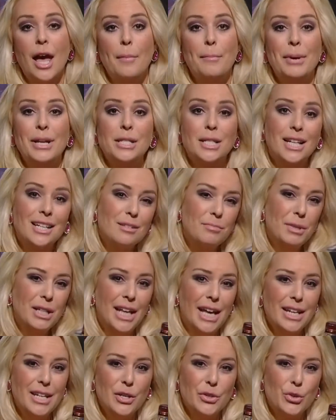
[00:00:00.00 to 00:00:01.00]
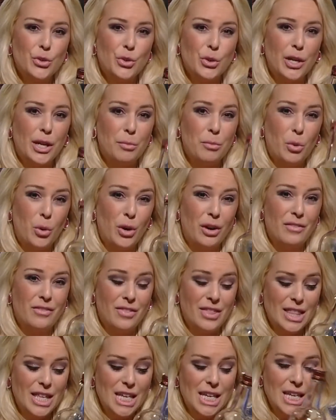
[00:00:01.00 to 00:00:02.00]
But it's because millennials are drinking more
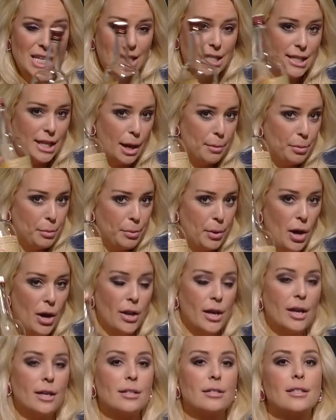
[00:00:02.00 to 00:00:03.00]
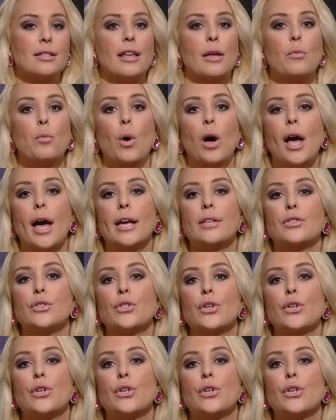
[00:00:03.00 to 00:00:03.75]
of these type of products than wine.